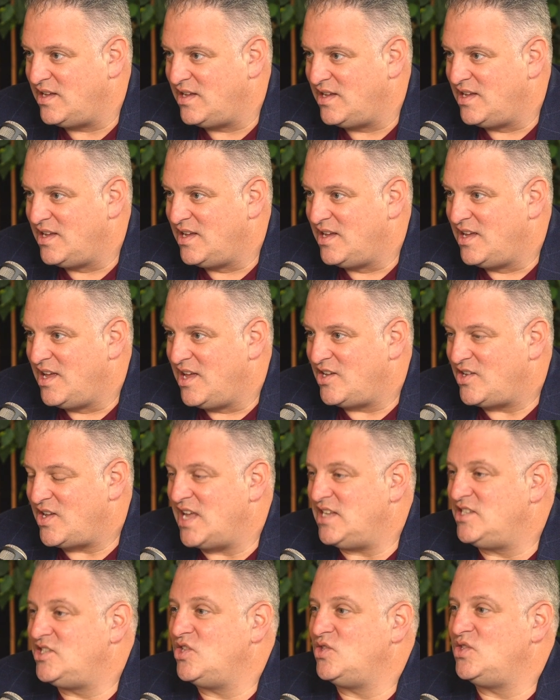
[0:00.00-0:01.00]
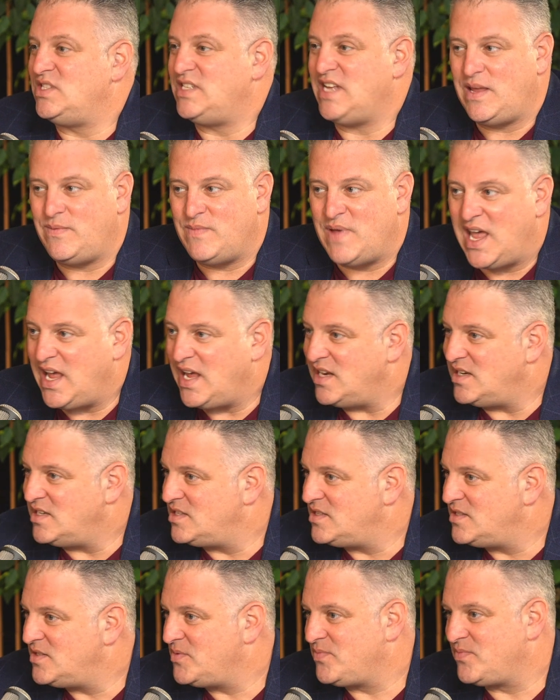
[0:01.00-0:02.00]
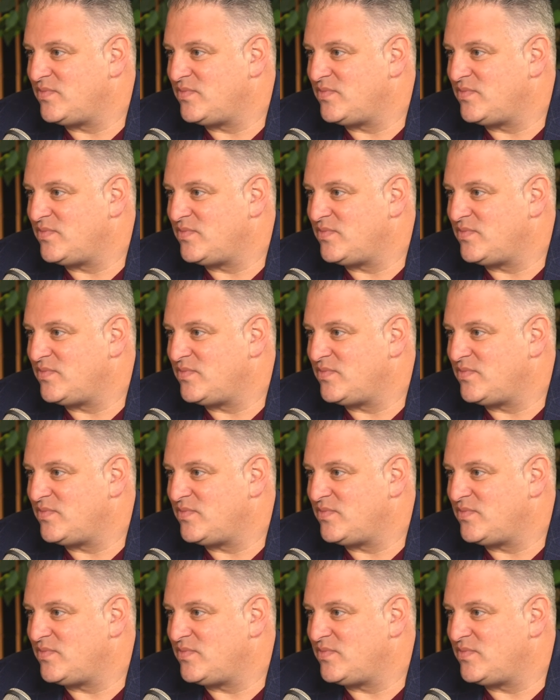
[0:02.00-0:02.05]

Okay, so same age,